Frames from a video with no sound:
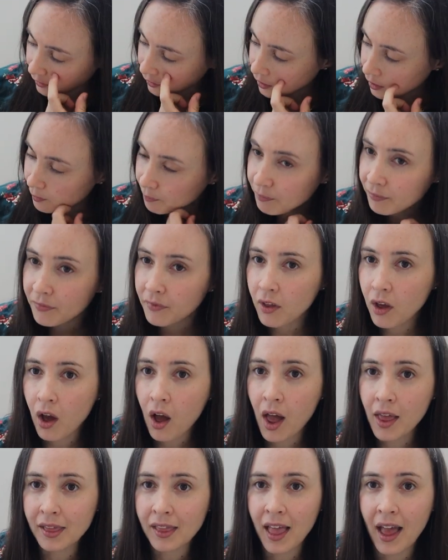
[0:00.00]
Um,
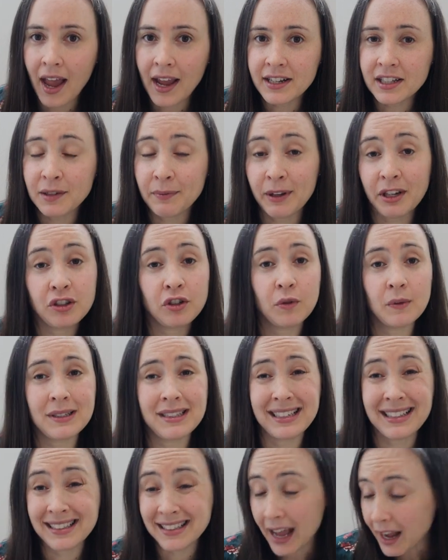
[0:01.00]
online to make sure
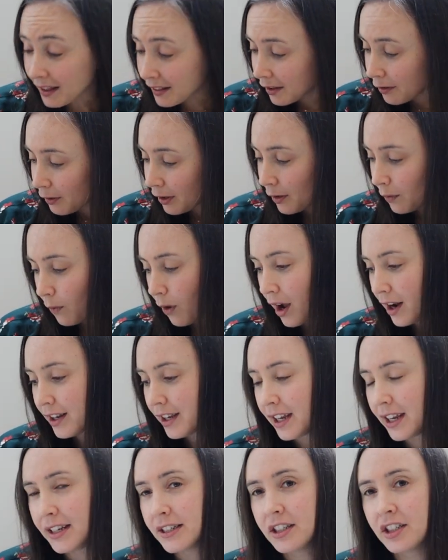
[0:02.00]
it's exactly what I
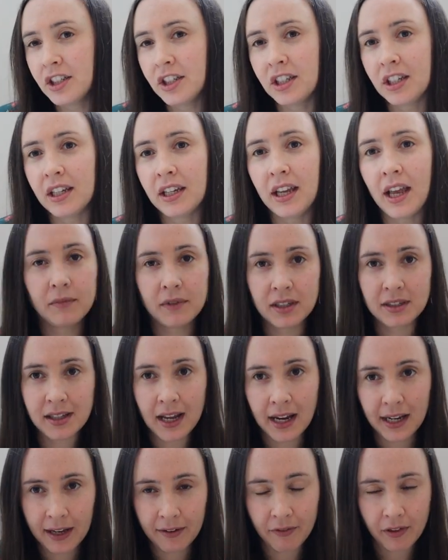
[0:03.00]
wanted. She
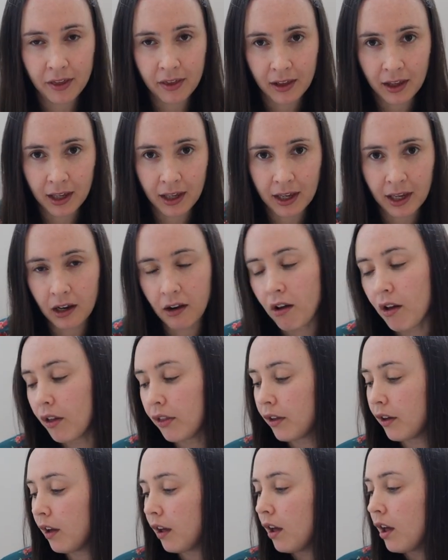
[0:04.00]
designed everything and get
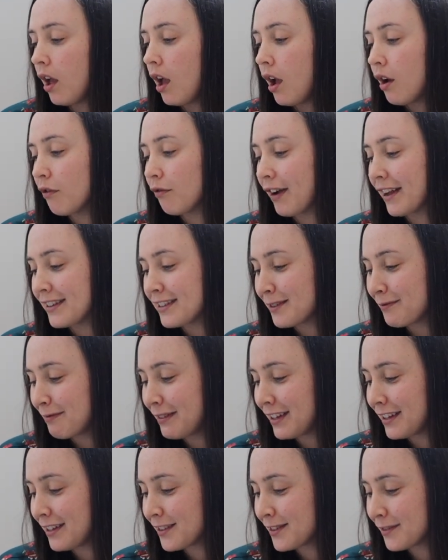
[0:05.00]
all the
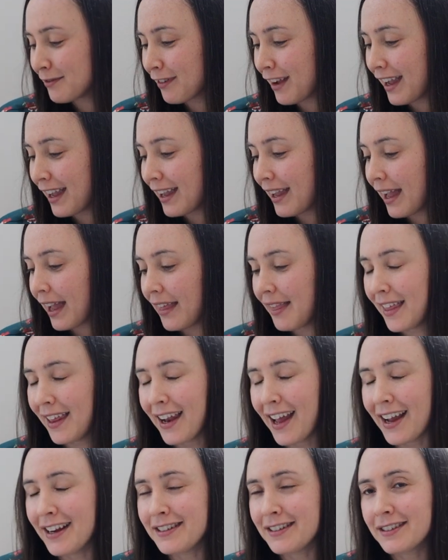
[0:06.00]
recipes right and
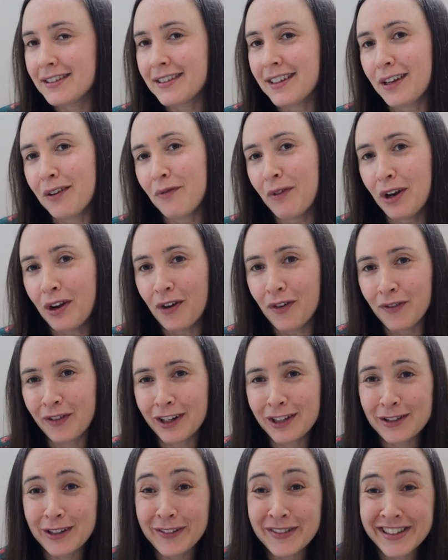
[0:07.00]
then I just like went over
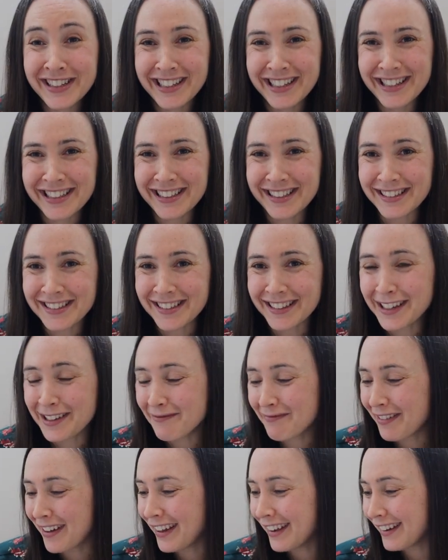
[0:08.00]
it. So I've seen it
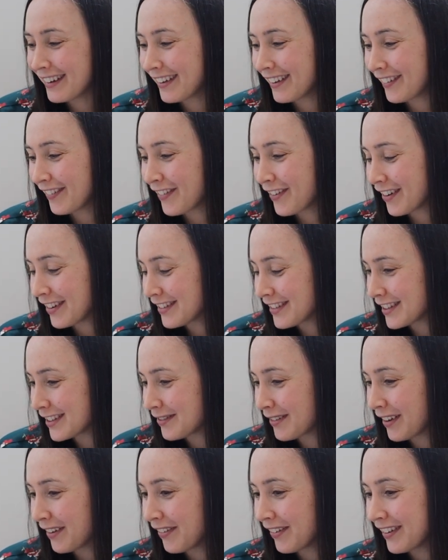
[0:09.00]
digitally but of course this
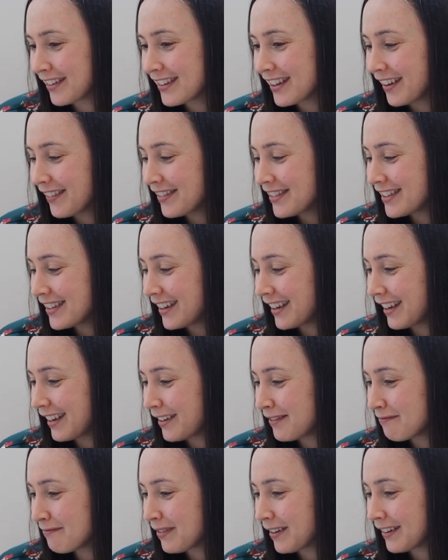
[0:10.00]
is my first time seeing
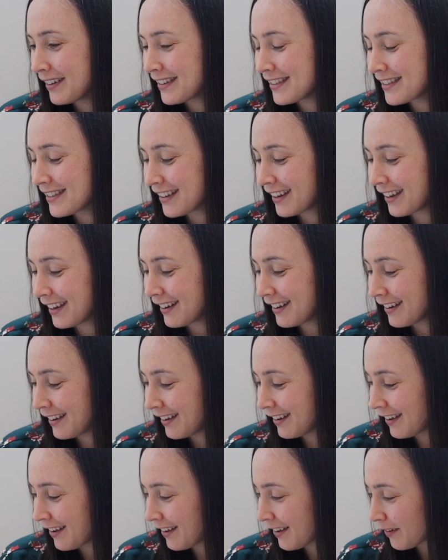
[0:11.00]
it in person.
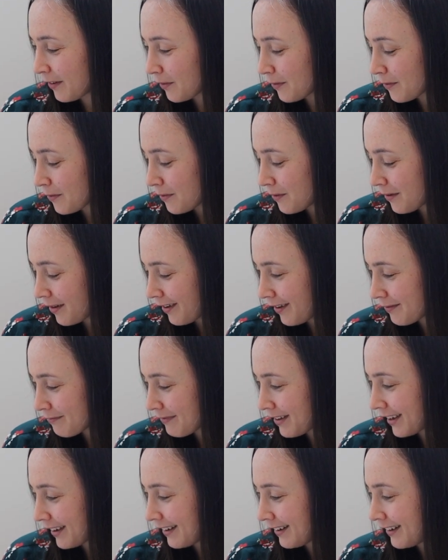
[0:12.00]
Oh
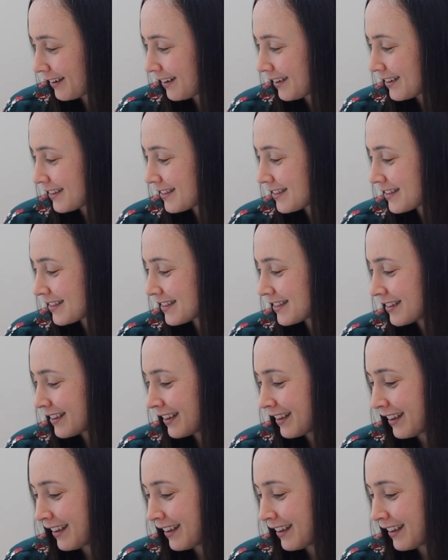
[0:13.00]
my goodness.